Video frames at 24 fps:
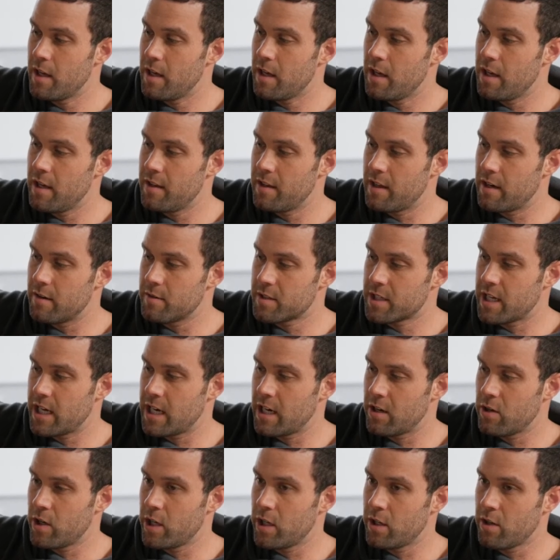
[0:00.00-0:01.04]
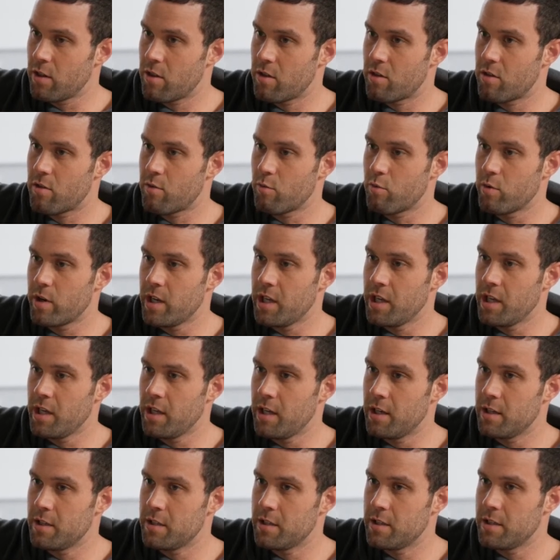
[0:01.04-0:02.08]
and then I was carrying
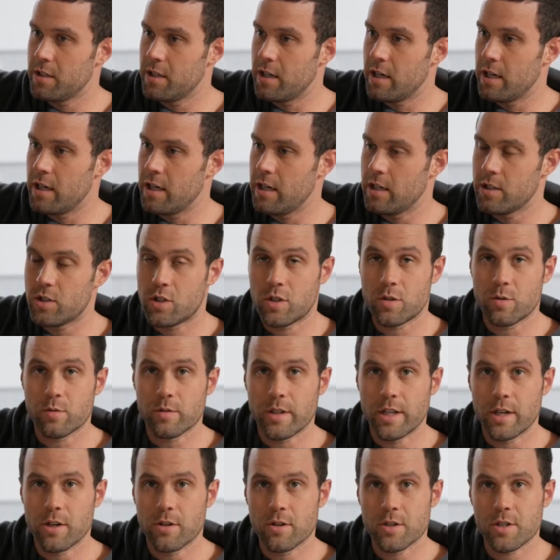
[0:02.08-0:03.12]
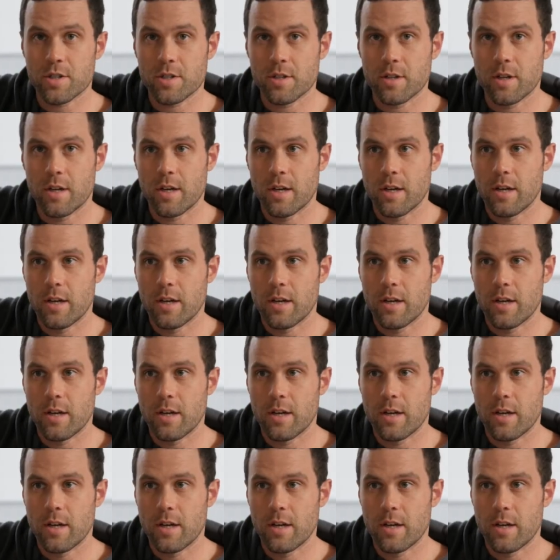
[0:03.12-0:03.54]
3 2 liters.